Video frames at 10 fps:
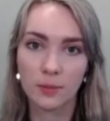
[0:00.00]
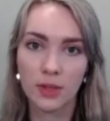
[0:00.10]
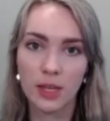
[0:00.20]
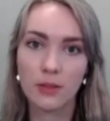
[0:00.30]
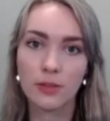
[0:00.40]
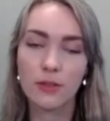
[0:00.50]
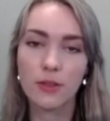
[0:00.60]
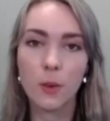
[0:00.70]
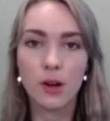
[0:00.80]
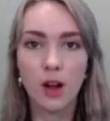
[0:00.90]
Even if
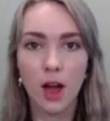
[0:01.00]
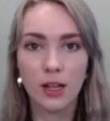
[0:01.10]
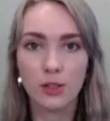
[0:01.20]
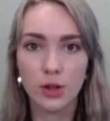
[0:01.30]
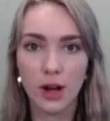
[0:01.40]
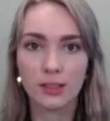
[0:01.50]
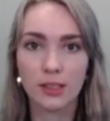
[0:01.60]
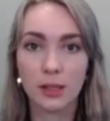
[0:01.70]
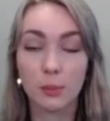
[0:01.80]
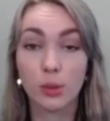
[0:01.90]
you are not
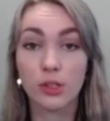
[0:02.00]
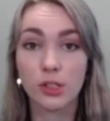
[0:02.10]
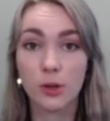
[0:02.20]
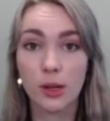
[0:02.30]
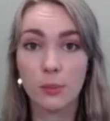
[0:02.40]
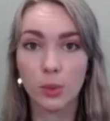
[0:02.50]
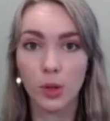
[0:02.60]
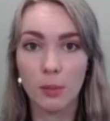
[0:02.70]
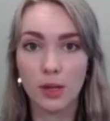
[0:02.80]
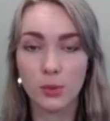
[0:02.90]
interested in pursuing
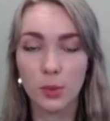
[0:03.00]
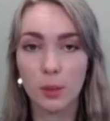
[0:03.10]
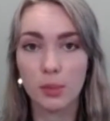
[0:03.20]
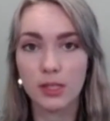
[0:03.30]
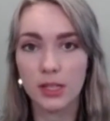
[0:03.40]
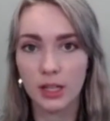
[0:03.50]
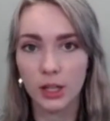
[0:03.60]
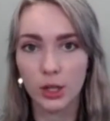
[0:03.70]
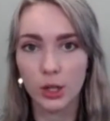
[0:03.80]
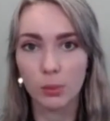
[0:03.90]
employment with a
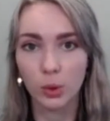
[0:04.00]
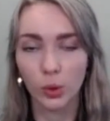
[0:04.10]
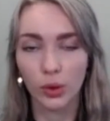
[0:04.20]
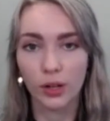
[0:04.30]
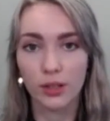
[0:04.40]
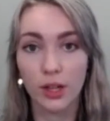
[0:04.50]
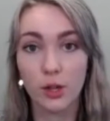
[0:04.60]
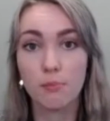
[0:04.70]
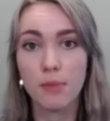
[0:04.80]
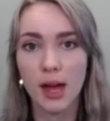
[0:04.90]
particular employer that
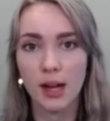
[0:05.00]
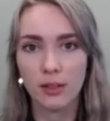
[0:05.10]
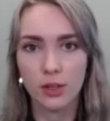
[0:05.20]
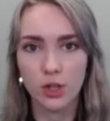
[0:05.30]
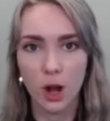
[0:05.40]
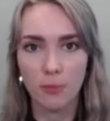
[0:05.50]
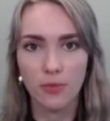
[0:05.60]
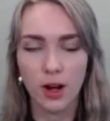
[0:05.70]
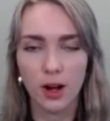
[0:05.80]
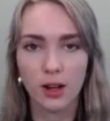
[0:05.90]
you met at the job
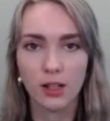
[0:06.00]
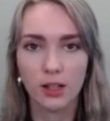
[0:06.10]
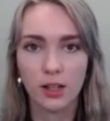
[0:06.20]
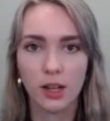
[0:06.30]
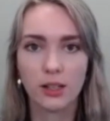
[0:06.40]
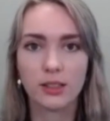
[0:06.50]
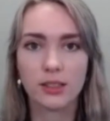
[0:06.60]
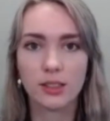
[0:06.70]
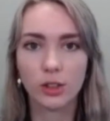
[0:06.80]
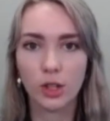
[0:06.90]
fair, it's
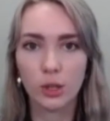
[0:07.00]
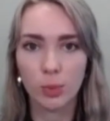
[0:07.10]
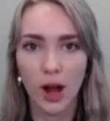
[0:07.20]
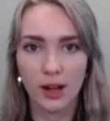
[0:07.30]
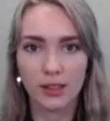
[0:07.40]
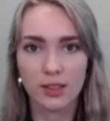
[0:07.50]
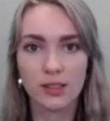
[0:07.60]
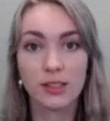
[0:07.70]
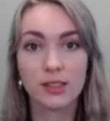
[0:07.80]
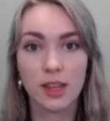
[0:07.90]
still good practice
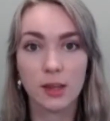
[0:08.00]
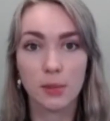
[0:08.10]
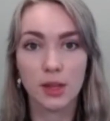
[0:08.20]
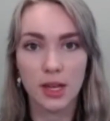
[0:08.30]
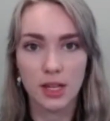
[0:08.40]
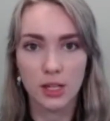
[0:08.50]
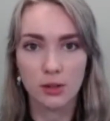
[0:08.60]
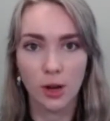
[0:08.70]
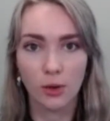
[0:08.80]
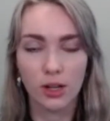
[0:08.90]
to send them a thank
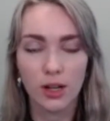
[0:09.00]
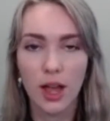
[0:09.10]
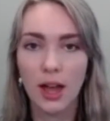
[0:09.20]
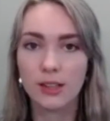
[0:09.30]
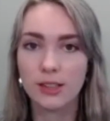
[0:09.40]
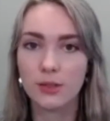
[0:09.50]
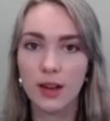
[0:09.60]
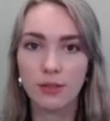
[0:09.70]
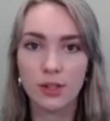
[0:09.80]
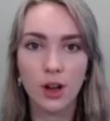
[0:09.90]
you note, as you
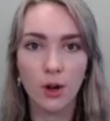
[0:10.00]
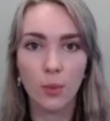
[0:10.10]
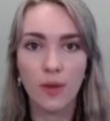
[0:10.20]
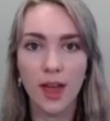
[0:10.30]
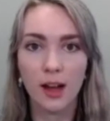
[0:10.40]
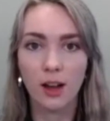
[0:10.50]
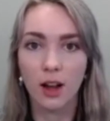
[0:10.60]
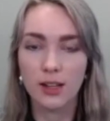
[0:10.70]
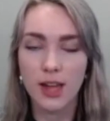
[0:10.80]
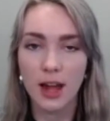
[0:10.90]
never know when that
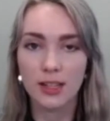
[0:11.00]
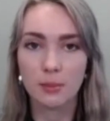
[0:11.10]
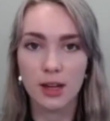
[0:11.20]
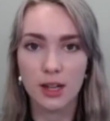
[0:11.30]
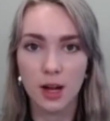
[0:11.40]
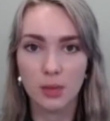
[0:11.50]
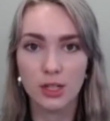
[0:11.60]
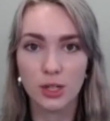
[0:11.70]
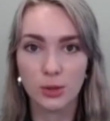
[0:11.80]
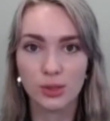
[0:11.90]
contact might come
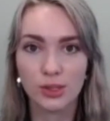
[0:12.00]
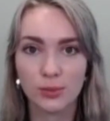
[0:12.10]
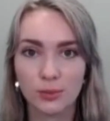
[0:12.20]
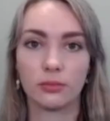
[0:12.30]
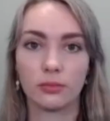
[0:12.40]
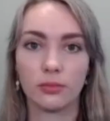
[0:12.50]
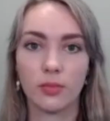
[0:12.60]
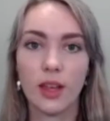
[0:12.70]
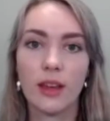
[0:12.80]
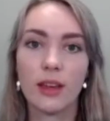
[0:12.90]
in use.
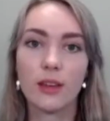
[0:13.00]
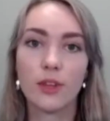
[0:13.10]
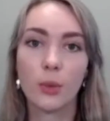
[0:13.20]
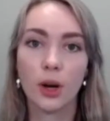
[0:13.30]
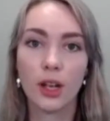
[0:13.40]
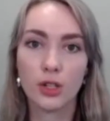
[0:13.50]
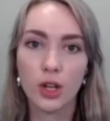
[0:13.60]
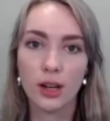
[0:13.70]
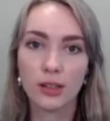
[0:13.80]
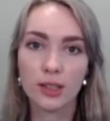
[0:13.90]
If you are
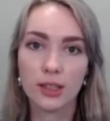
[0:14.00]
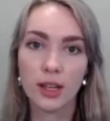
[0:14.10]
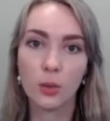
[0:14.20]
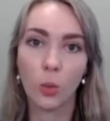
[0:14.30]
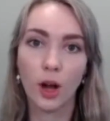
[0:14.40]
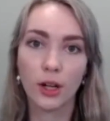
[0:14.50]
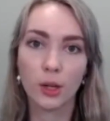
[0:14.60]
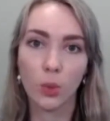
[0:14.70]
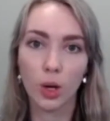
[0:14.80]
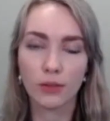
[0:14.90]
interested in one or
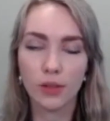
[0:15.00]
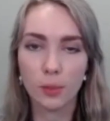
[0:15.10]
more of the